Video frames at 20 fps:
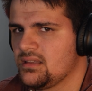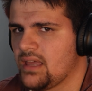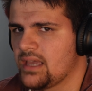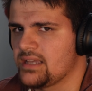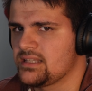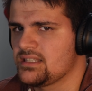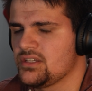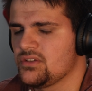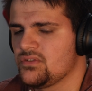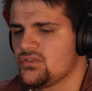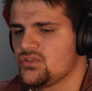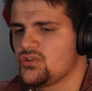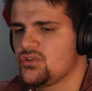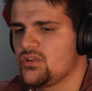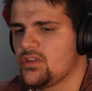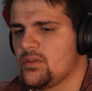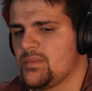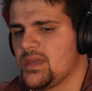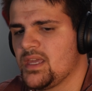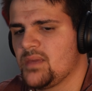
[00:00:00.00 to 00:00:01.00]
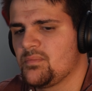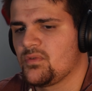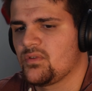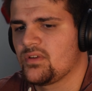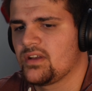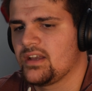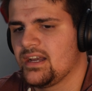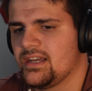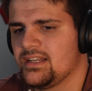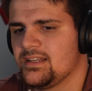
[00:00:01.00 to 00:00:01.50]
like to ensure that
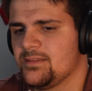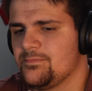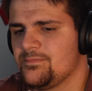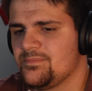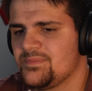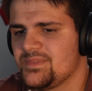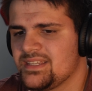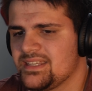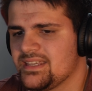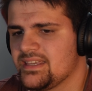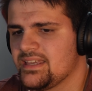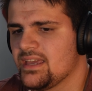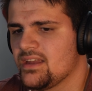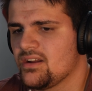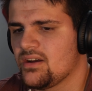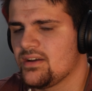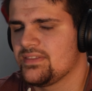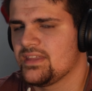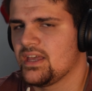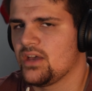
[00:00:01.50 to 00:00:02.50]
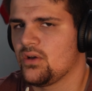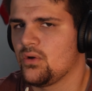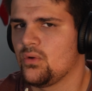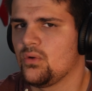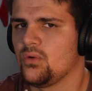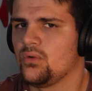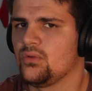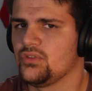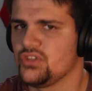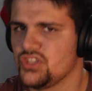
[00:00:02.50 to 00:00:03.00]
people kind of get on that
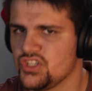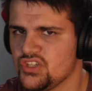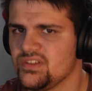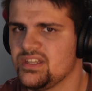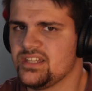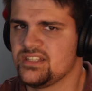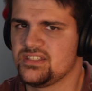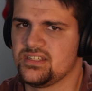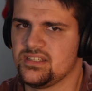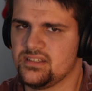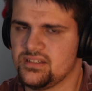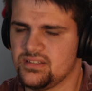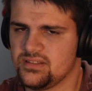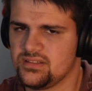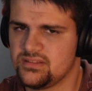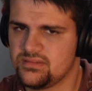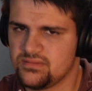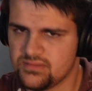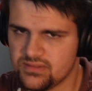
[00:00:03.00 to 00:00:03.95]
whole, you need to